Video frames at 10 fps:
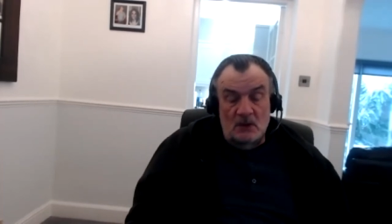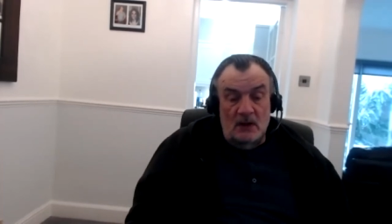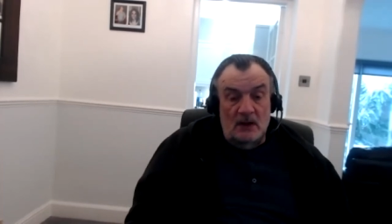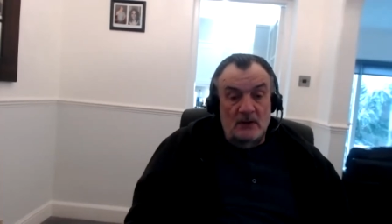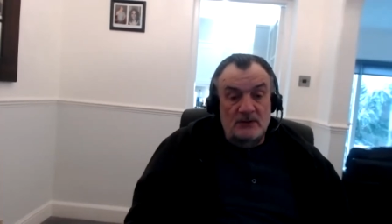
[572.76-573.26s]

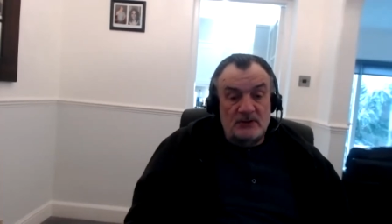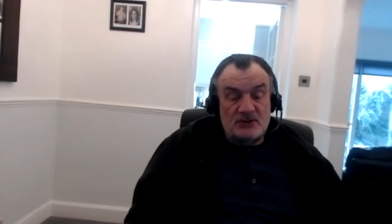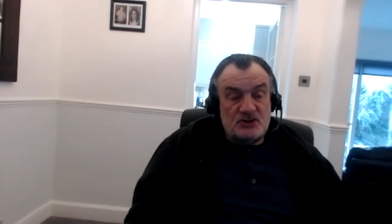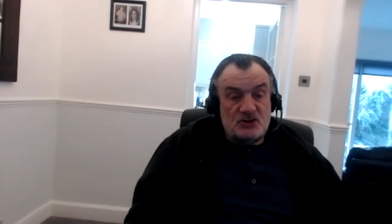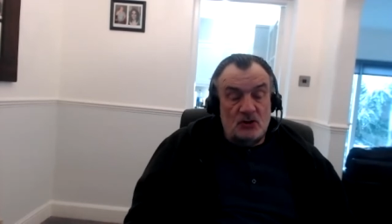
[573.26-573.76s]
and it's
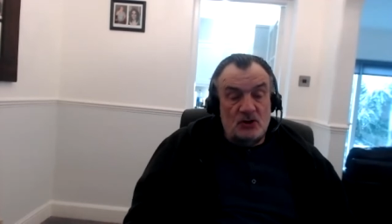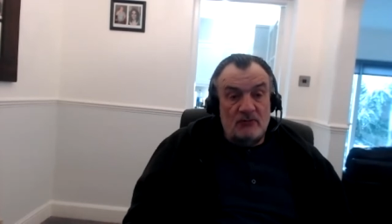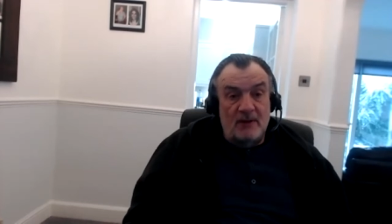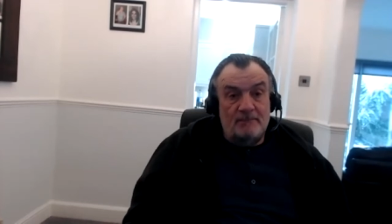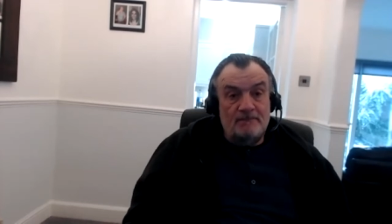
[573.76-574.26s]
just not going to
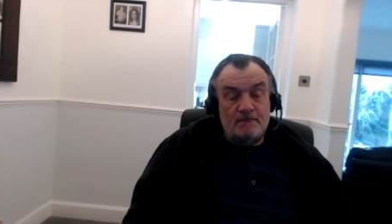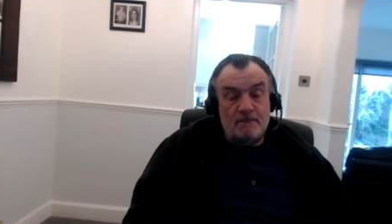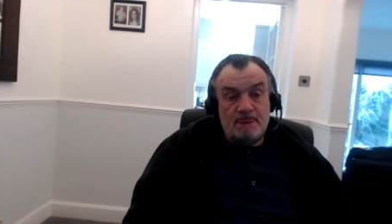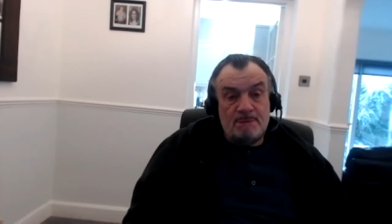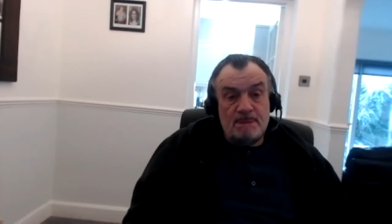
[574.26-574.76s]
happen.
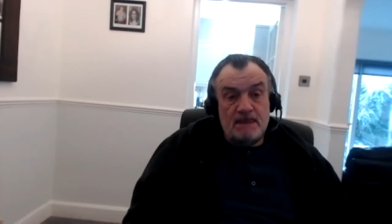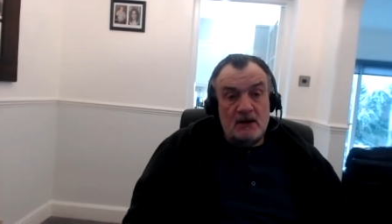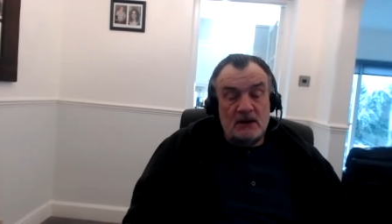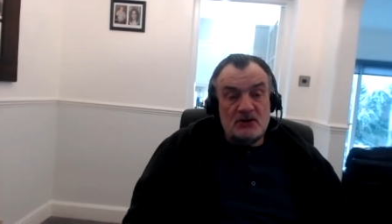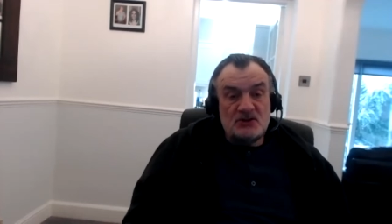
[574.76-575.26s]
You know,
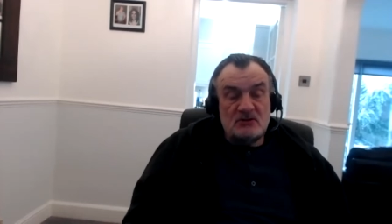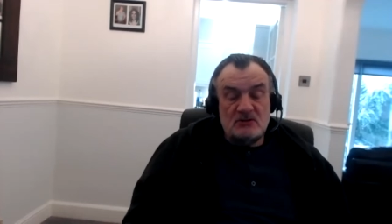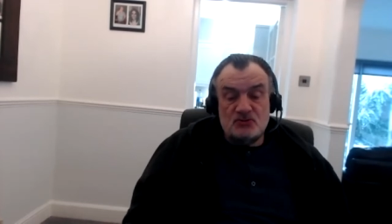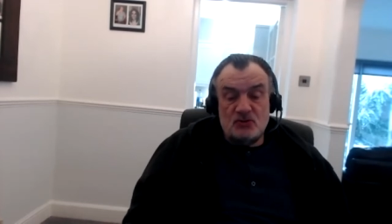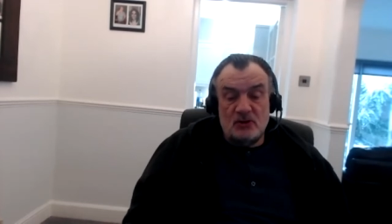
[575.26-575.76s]
they're going to t-
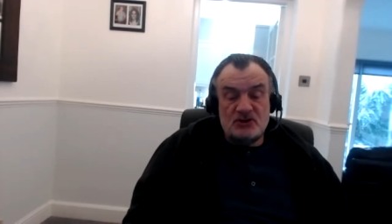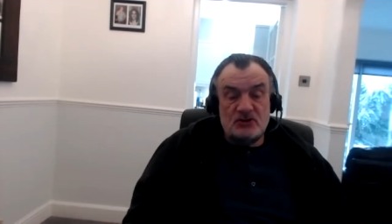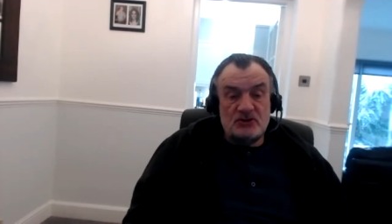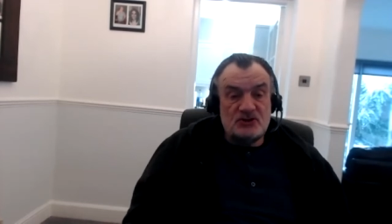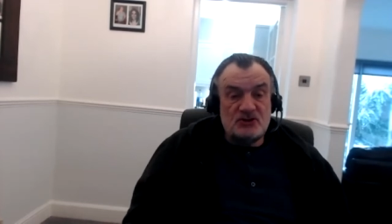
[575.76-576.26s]
trying to
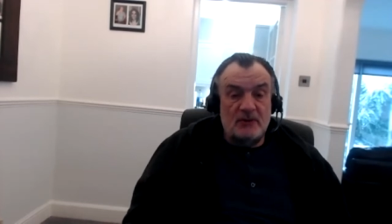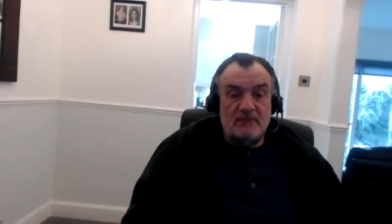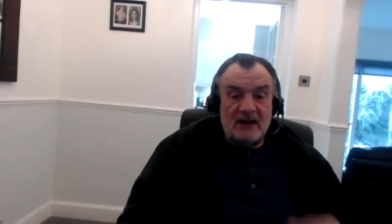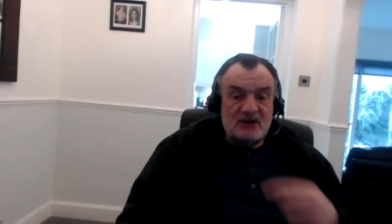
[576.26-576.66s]
turn the tide back.